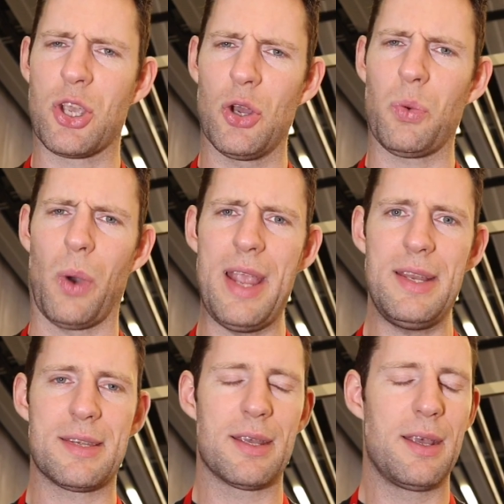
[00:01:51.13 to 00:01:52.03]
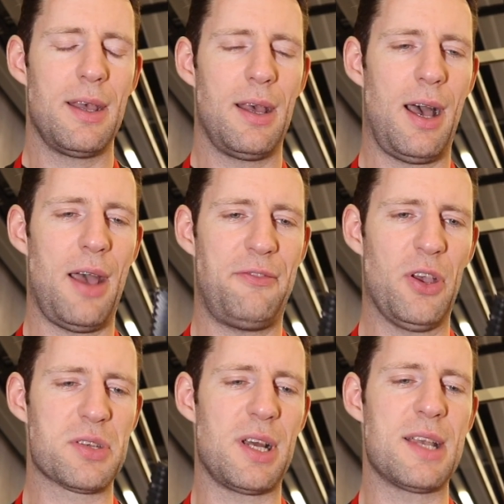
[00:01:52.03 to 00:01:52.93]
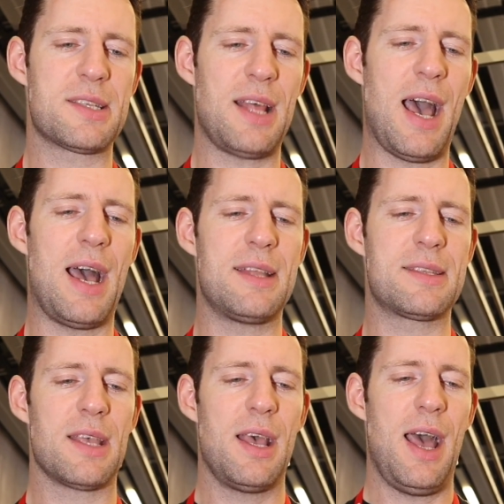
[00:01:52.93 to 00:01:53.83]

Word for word: a good weight. Uh, it feels nice in the hands,